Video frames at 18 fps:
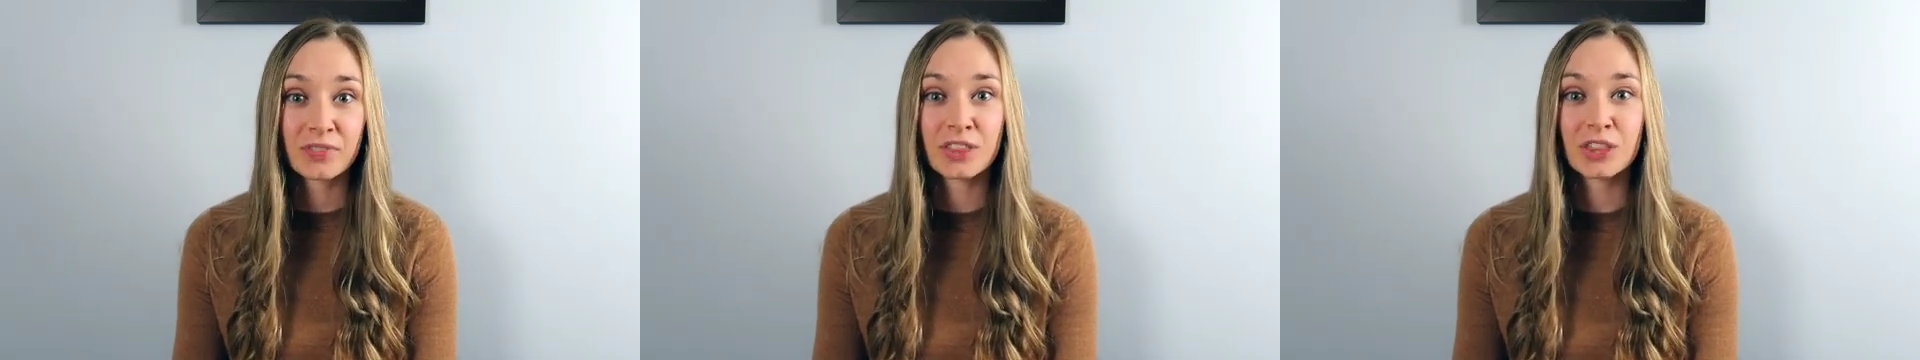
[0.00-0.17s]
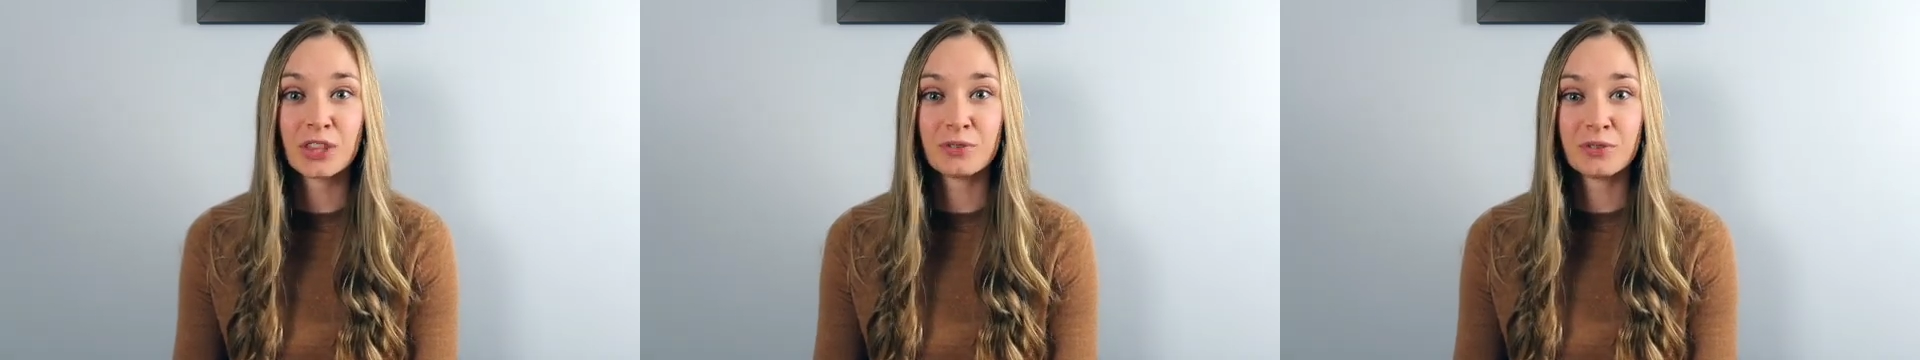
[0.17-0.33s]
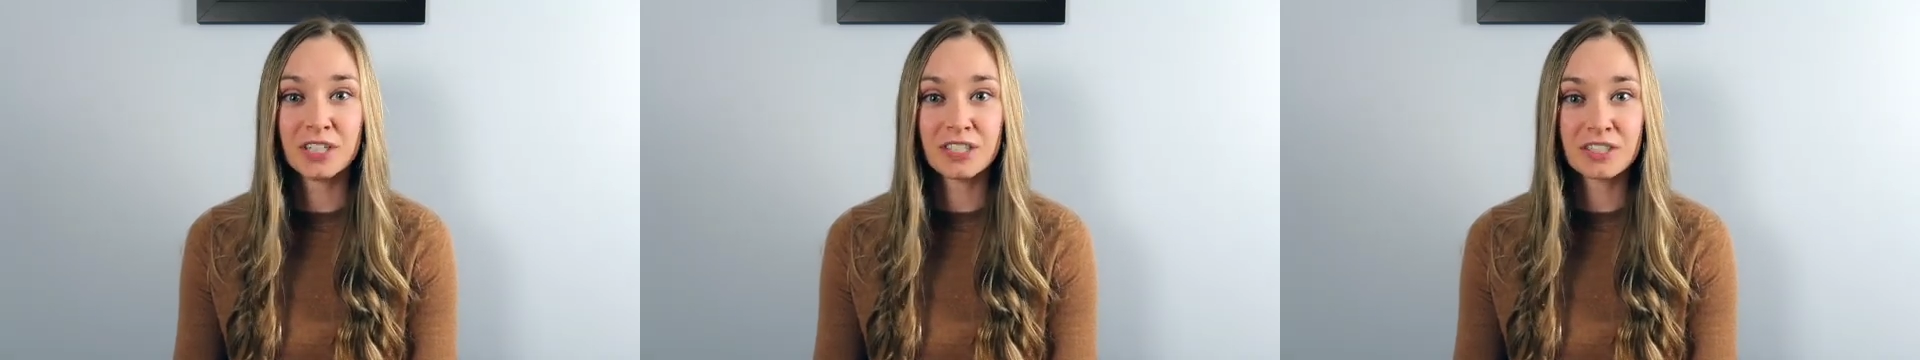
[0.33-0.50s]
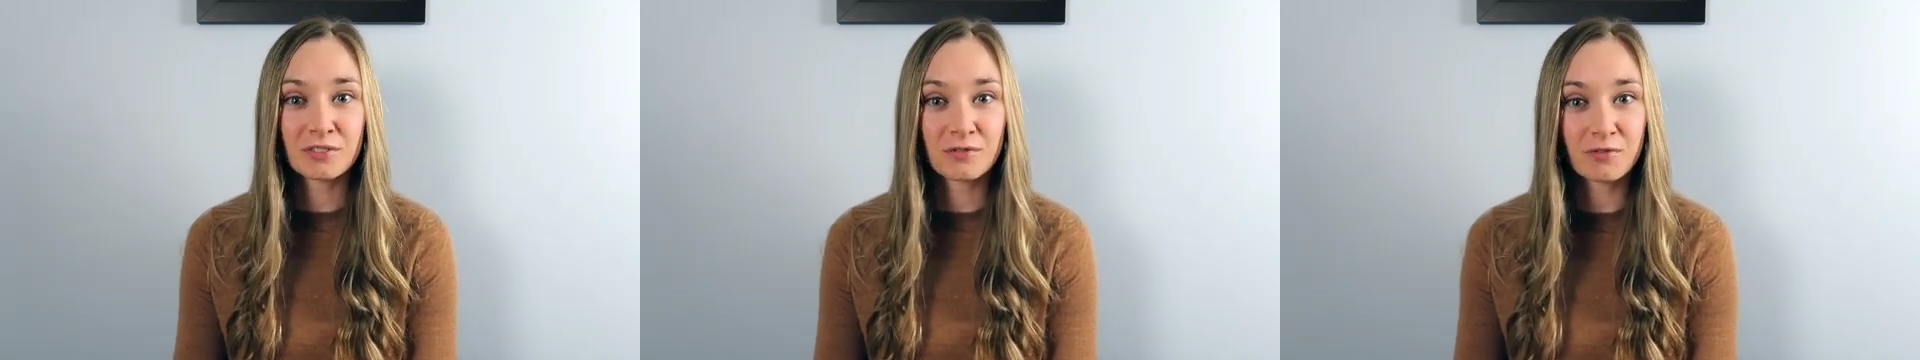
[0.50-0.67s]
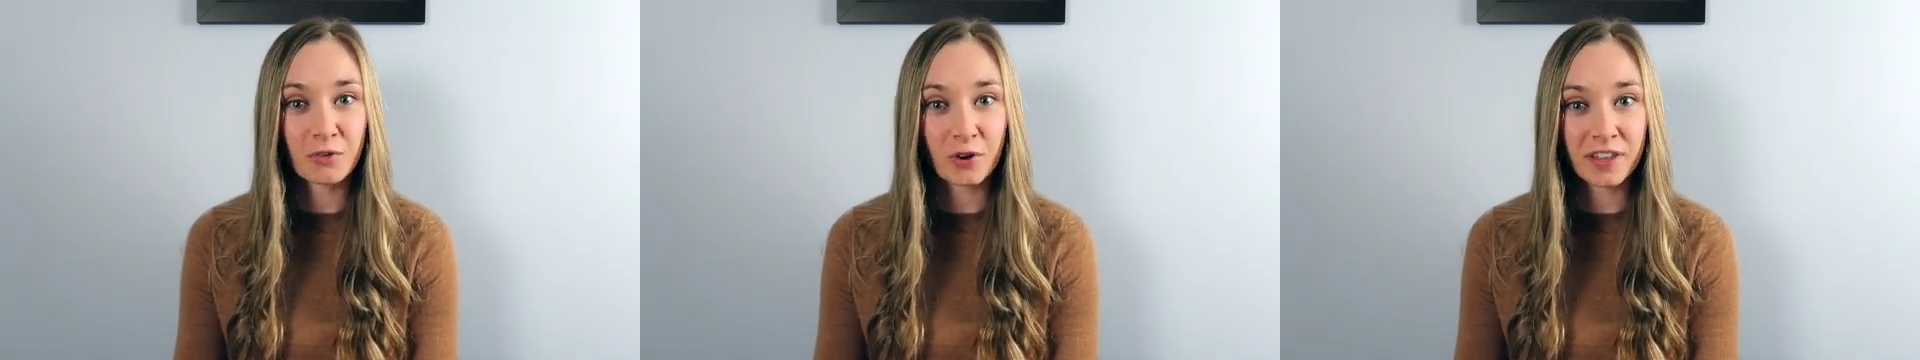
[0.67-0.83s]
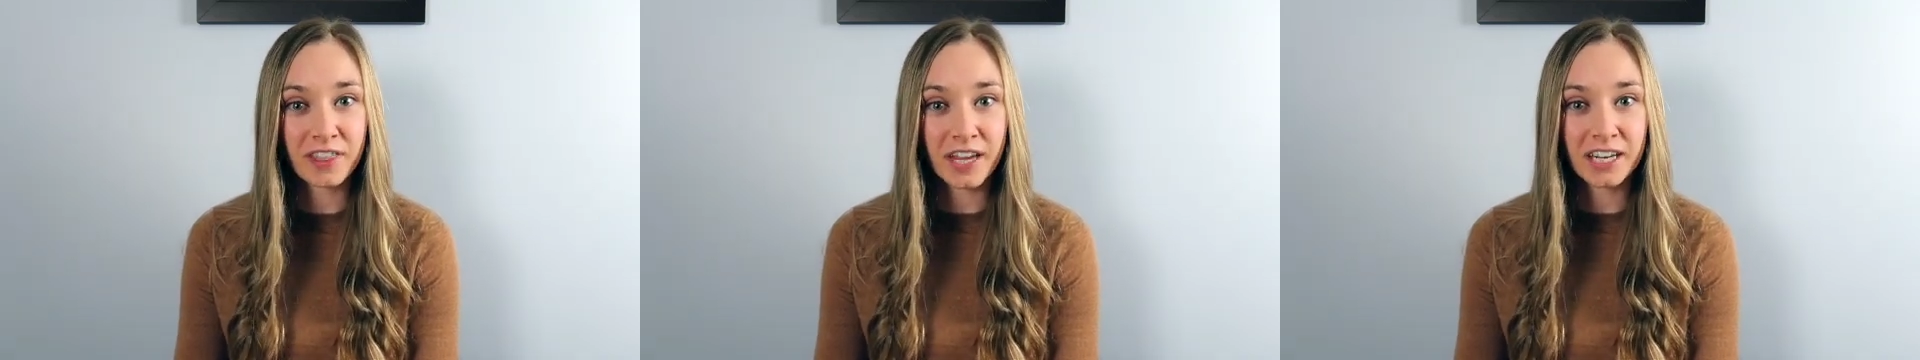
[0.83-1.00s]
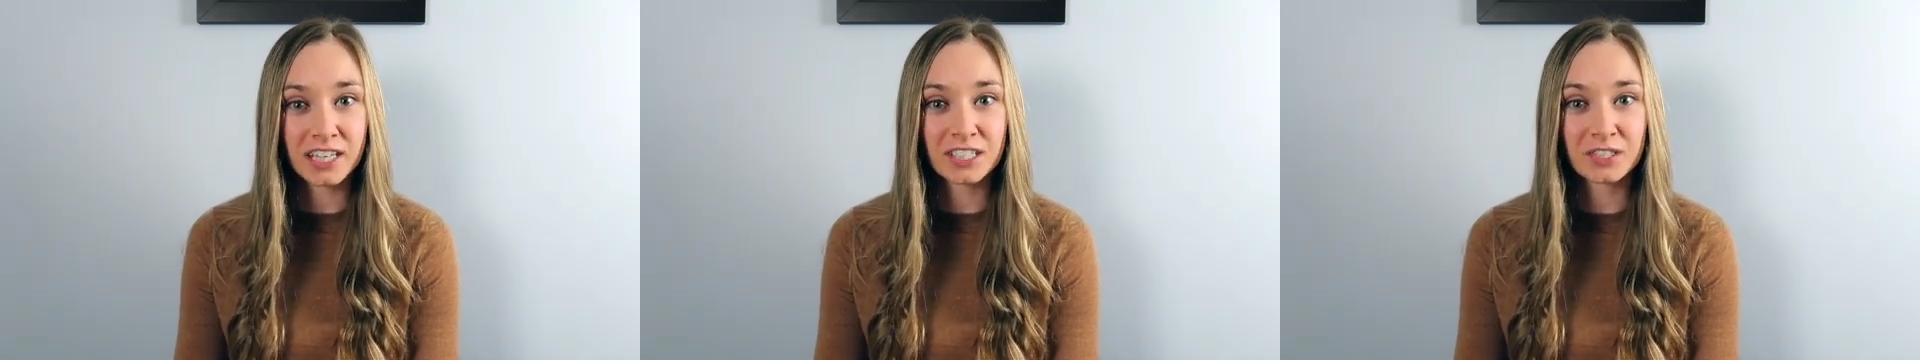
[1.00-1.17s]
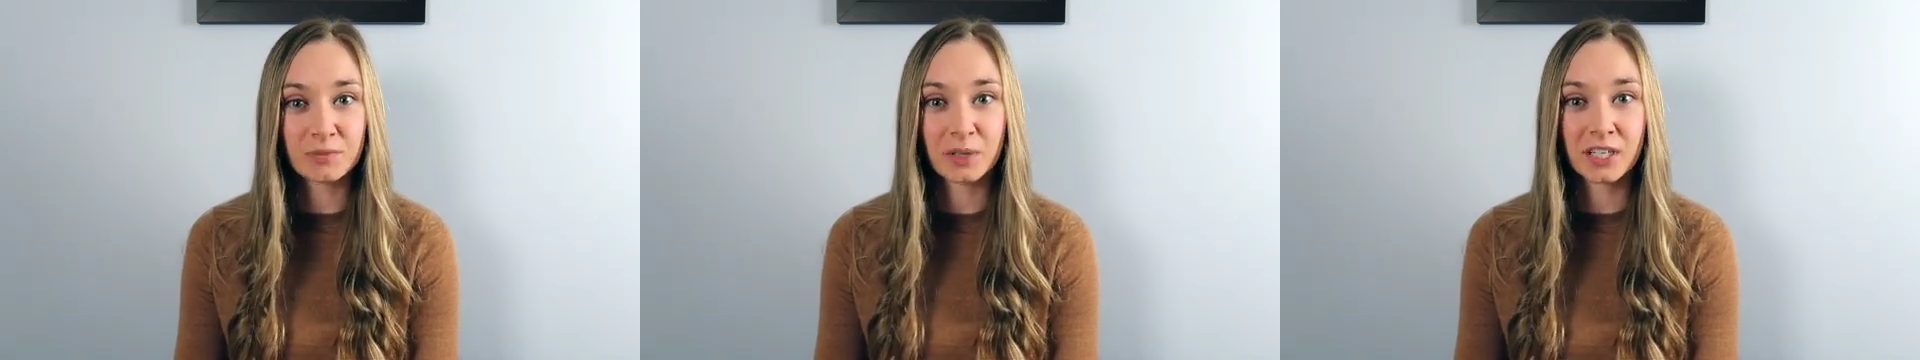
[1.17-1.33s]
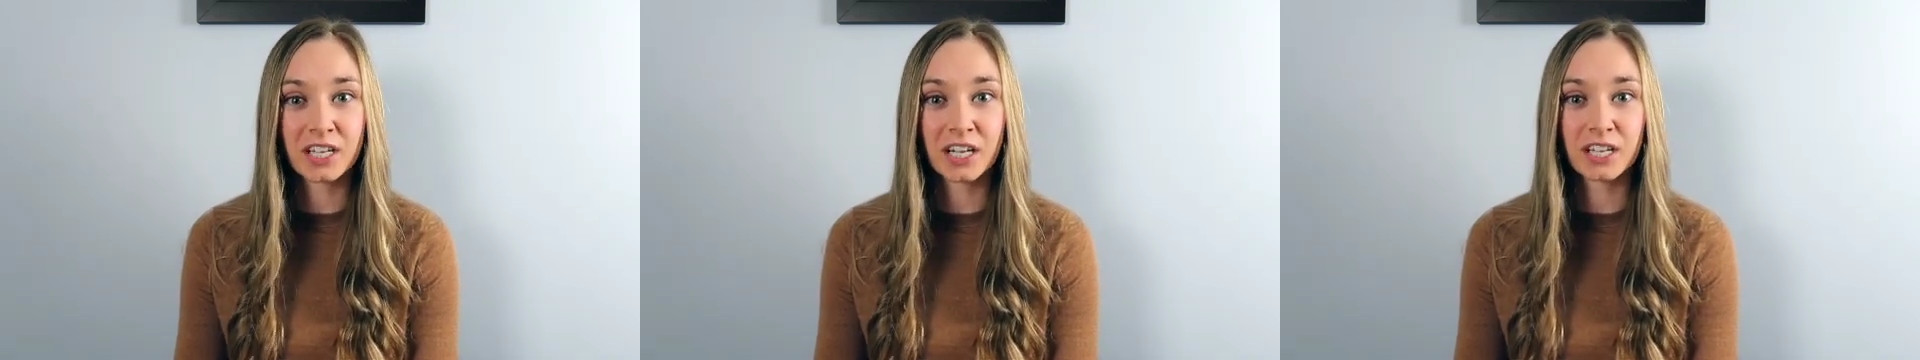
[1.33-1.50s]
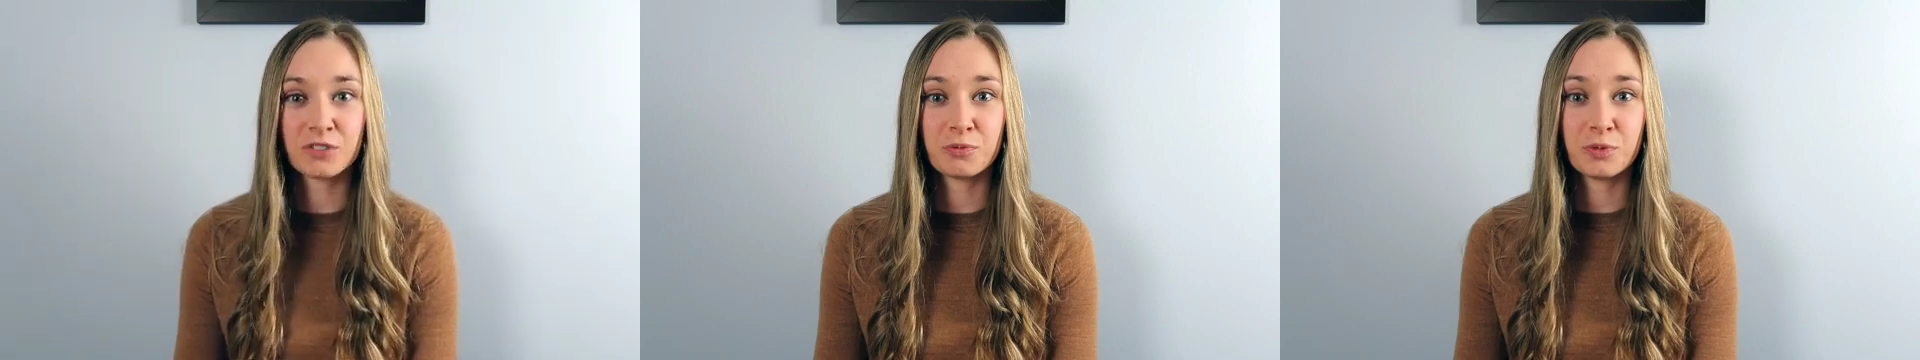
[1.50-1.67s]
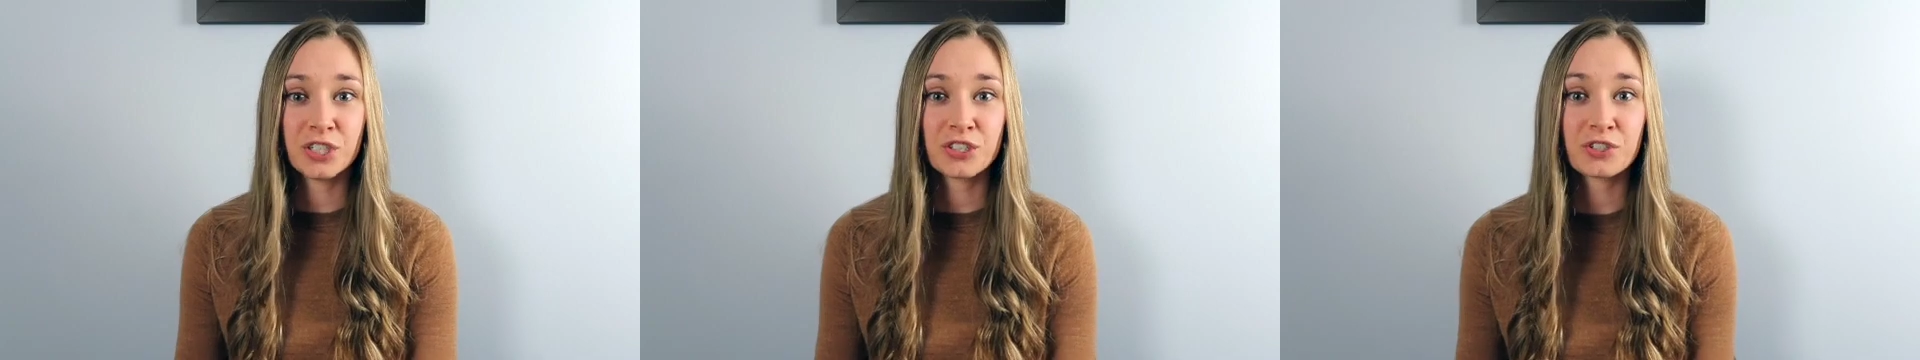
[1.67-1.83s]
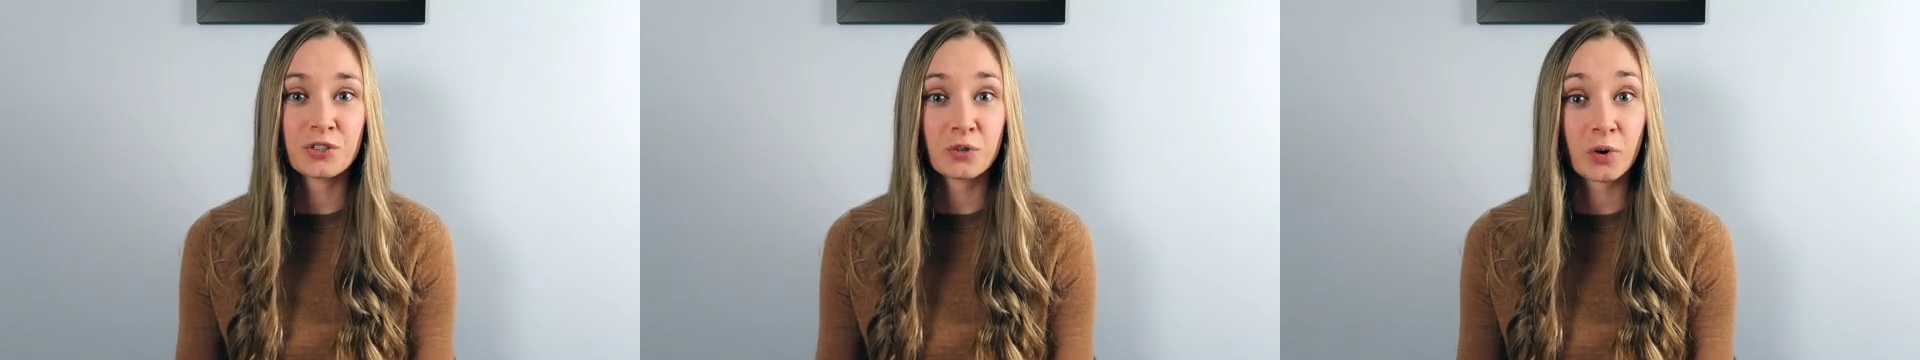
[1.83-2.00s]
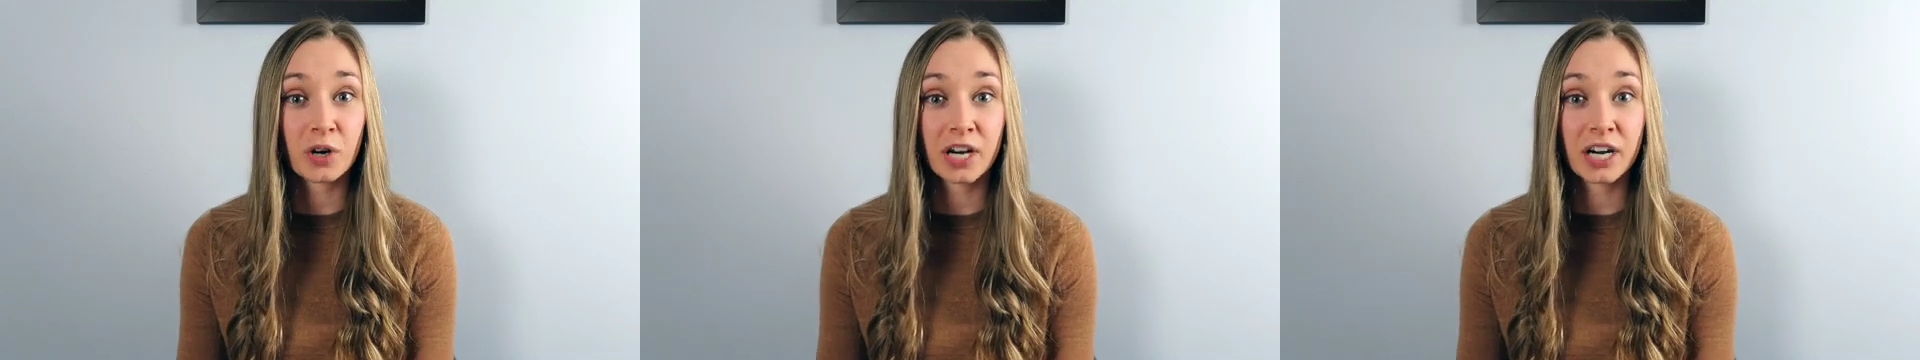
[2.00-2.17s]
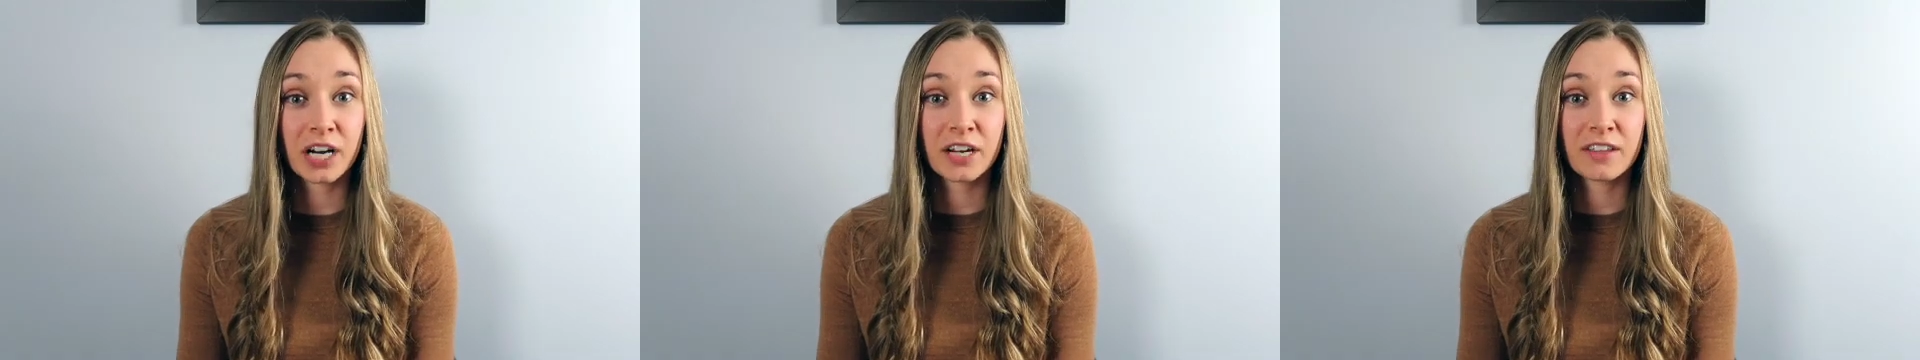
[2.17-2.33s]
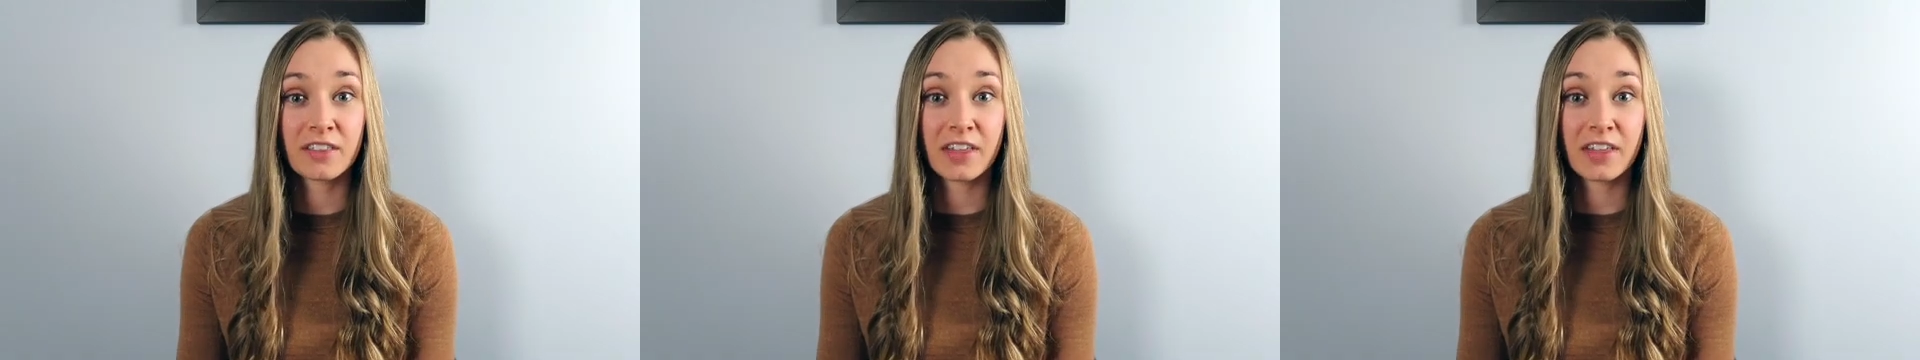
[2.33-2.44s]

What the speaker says: The reason for that is because we store